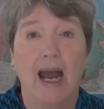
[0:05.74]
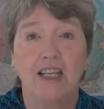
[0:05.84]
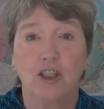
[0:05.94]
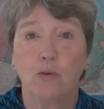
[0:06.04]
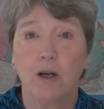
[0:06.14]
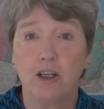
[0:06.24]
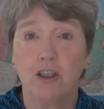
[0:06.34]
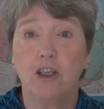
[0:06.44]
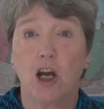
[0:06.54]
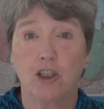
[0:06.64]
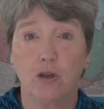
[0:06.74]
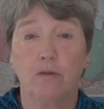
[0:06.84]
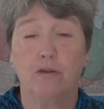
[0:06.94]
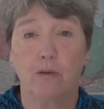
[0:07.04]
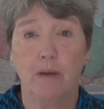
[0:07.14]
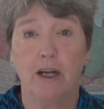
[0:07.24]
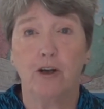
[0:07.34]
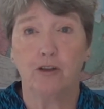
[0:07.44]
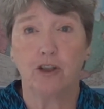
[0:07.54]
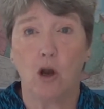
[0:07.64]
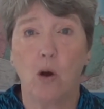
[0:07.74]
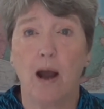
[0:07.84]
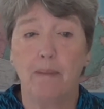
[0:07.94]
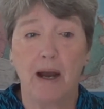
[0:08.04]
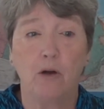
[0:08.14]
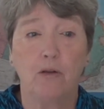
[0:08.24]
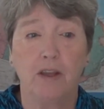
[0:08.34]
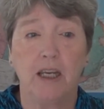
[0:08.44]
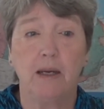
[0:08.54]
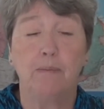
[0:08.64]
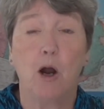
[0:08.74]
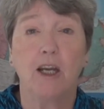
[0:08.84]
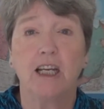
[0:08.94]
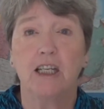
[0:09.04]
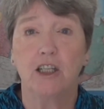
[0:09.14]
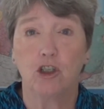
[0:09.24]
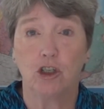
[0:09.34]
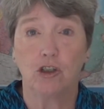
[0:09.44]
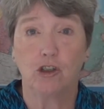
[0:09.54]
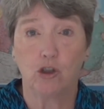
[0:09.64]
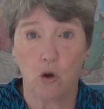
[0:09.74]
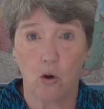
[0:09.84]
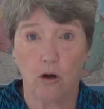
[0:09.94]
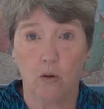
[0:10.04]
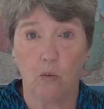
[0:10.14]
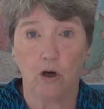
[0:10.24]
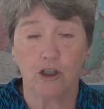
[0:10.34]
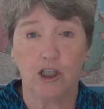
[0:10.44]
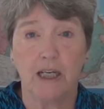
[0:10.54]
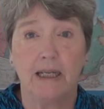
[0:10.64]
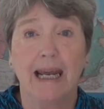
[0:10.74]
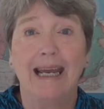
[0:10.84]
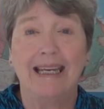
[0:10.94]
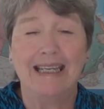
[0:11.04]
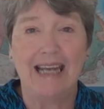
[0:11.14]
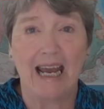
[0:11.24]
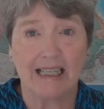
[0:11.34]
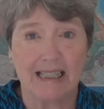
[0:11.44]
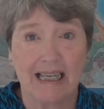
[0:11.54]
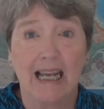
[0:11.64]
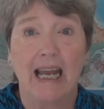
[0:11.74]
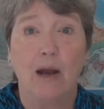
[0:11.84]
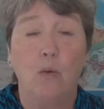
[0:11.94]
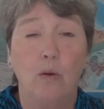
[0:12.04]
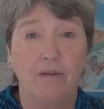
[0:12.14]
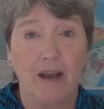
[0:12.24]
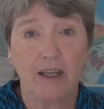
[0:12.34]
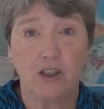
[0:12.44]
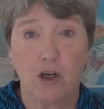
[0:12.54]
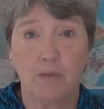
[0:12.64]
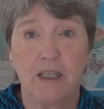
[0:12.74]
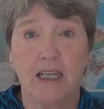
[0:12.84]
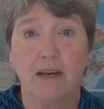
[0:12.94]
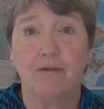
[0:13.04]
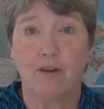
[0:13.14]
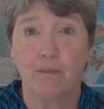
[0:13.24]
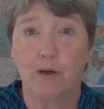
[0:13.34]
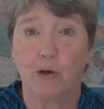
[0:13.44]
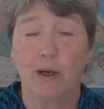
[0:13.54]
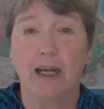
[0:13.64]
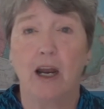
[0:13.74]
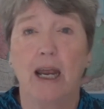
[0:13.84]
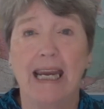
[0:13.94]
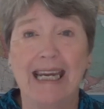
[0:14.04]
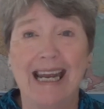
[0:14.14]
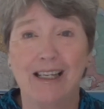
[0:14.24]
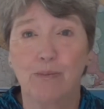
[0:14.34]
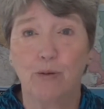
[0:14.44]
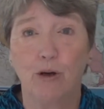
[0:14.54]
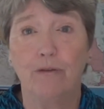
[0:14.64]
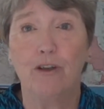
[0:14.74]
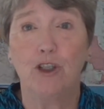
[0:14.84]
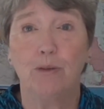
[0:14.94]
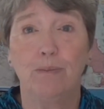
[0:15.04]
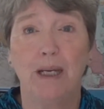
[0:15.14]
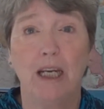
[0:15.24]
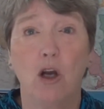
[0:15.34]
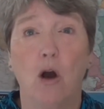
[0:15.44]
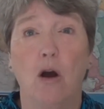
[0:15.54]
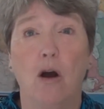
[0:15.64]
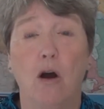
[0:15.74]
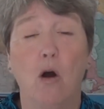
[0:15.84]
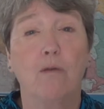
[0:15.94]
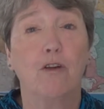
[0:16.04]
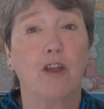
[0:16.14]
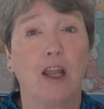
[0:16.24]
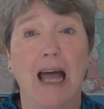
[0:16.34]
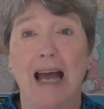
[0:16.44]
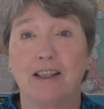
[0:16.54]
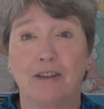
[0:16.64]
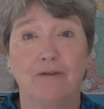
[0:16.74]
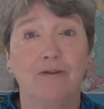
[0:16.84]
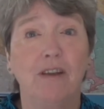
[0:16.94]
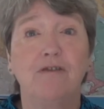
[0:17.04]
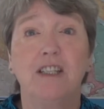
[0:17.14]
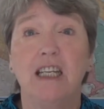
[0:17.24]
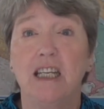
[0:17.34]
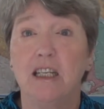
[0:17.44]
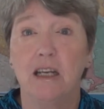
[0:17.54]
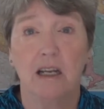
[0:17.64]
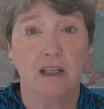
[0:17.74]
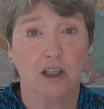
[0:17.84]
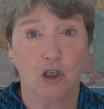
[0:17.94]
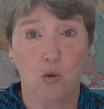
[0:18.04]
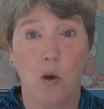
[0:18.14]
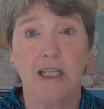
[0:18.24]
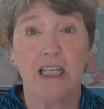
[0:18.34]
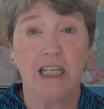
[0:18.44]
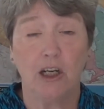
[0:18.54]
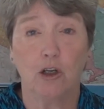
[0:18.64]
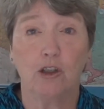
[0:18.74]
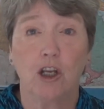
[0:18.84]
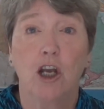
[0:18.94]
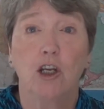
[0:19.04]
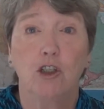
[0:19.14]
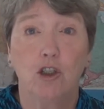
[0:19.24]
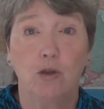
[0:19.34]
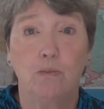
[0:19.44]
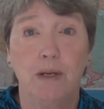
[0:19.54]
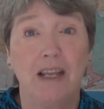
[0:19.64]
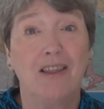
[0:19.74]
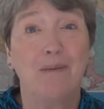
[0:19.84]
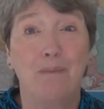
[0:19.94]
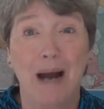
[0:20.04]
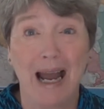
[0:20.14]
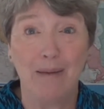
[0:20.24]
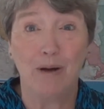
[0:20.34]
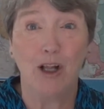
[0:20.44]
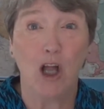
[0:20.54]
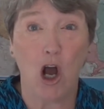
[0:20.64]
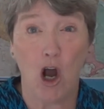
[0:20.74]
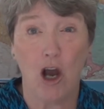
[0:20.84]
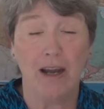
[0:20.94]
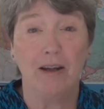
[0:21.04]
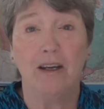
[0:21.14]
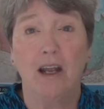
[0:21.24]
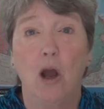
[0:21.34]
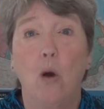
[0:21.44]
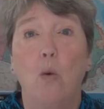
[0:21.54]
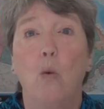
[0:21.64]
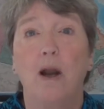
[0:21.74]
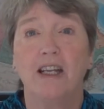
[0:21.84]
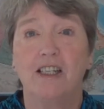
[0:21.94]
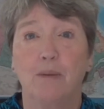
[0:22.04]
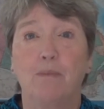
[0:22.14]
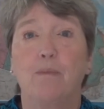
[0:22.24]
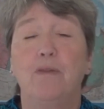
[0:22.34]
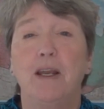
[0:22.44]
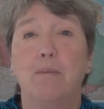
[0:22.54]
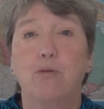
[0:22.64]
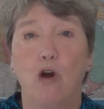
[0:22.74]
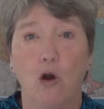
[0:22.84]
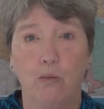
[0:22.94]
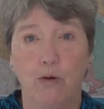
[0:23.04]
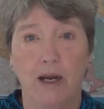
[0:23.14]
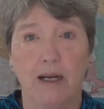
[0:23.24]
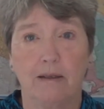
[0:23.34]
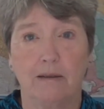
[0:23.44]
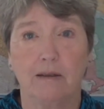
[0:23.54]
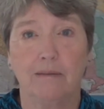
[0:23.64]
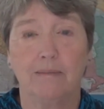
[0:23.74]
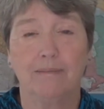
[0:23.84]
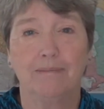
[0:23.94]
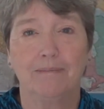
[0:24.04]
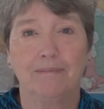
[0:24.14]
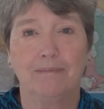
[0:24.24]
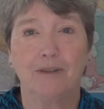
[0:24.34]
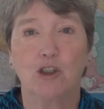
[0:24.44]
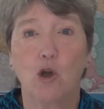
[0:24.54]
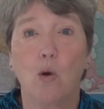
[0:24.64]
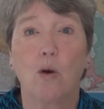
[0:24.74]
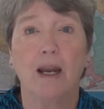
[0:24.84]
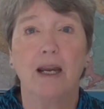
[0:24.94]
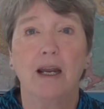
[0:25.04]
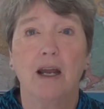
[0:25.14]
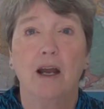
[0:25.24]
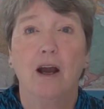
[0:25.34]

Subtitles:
I just wanted to talk to you for a minute or so about the body condition score worksheet. Yes, we've excerpted it from Purina. It has proven to be, over the last 15 to 20 years, to be the Bible on what is the appropriate scoring